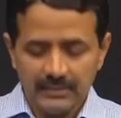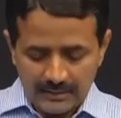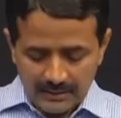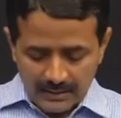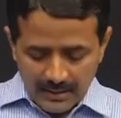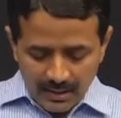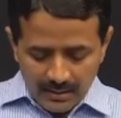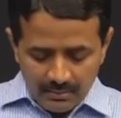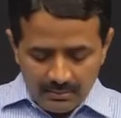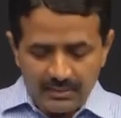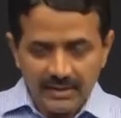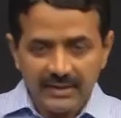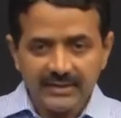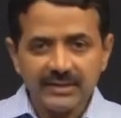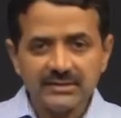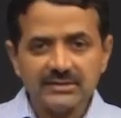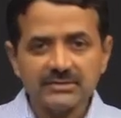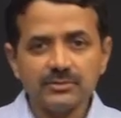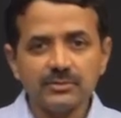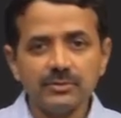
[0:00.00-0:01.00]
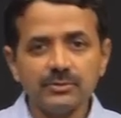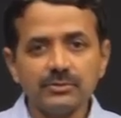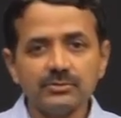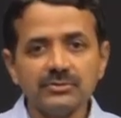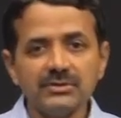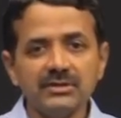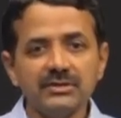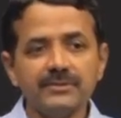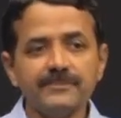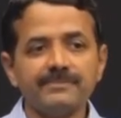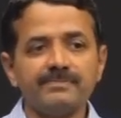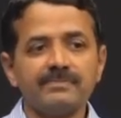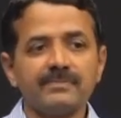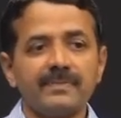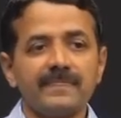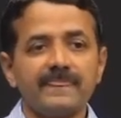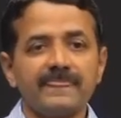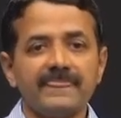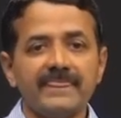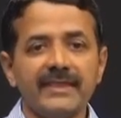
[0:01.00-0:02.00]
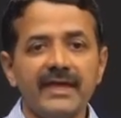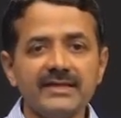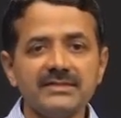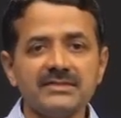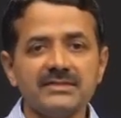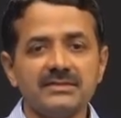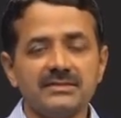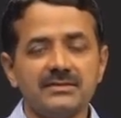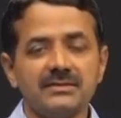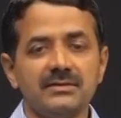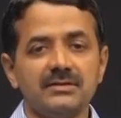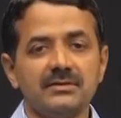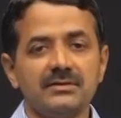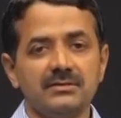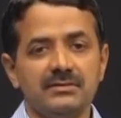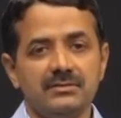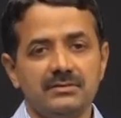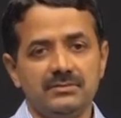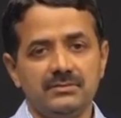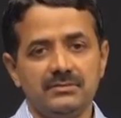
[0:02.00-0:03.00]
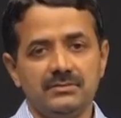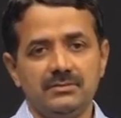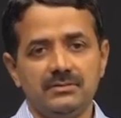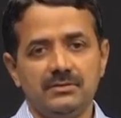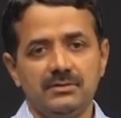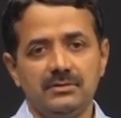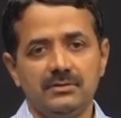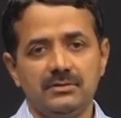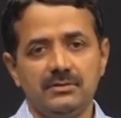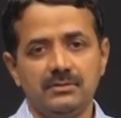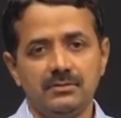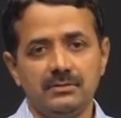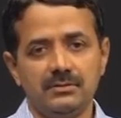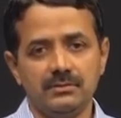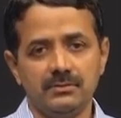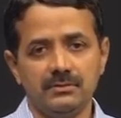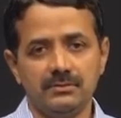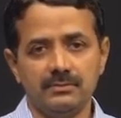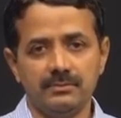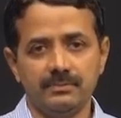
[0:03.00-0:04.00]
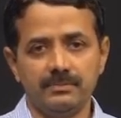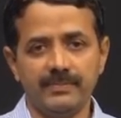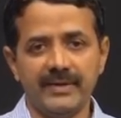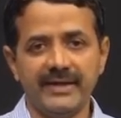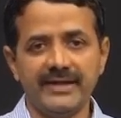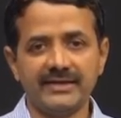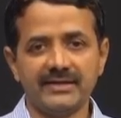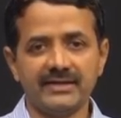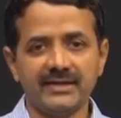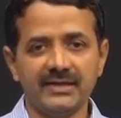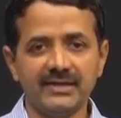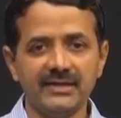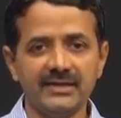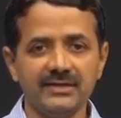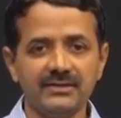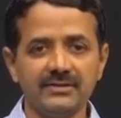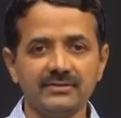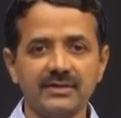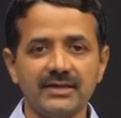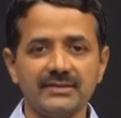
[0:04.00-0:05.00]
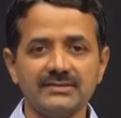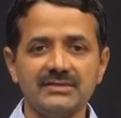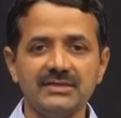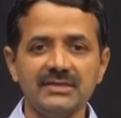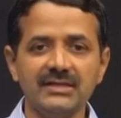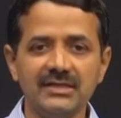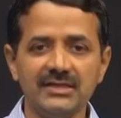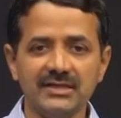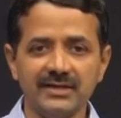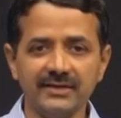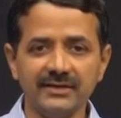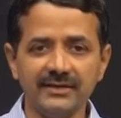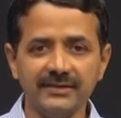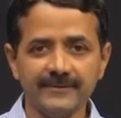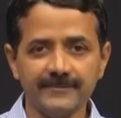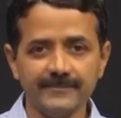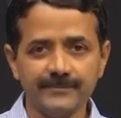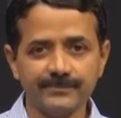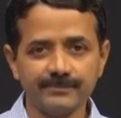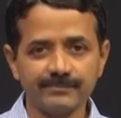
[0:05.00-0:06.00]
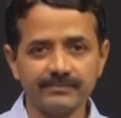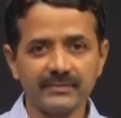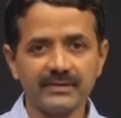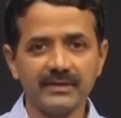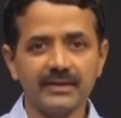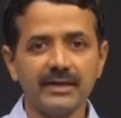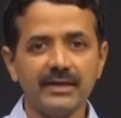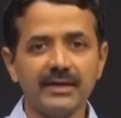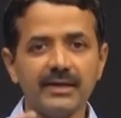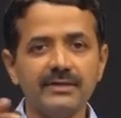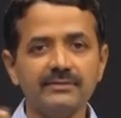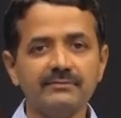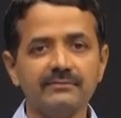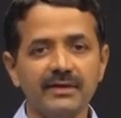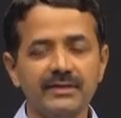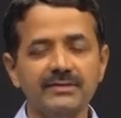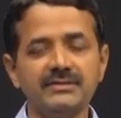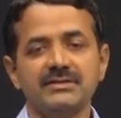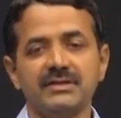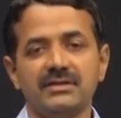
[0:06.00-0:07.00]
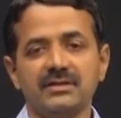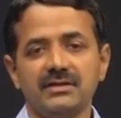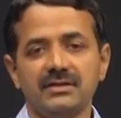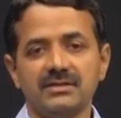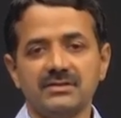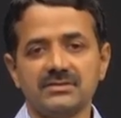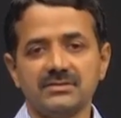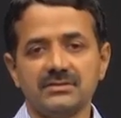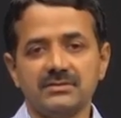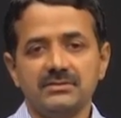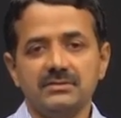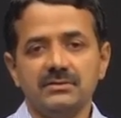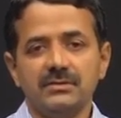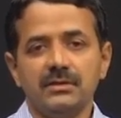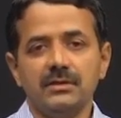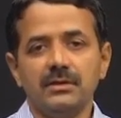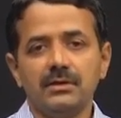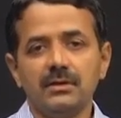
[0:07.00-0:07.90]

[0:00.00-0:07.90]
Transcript: Now, let us go to the next uh, pedigree. You can see here in one generation